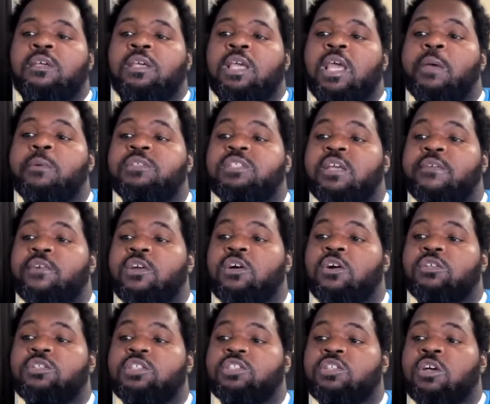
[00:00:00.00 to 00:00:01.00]
It was difficult
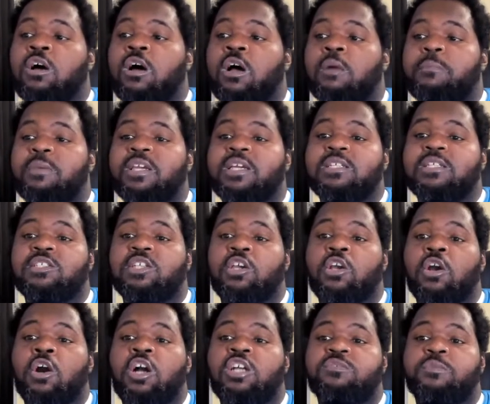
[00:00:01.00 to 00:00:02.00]
to talk because
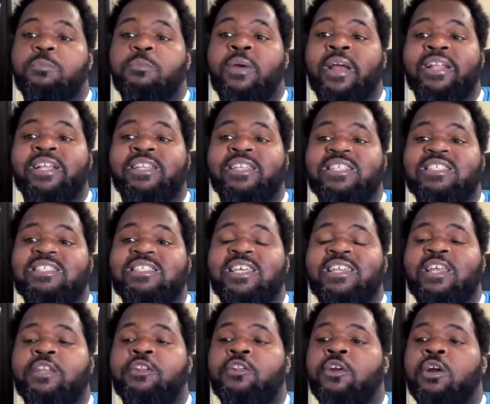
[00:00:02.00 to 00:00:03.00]
the guards were practically
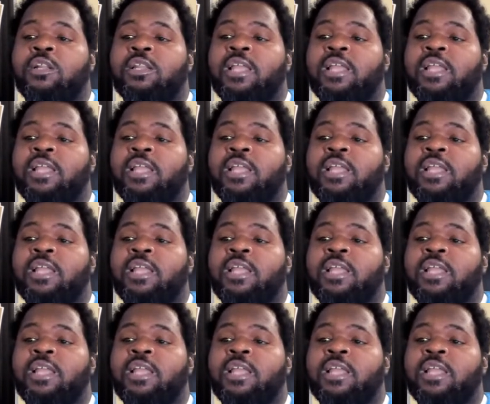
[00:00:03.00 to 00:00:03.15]
sitting in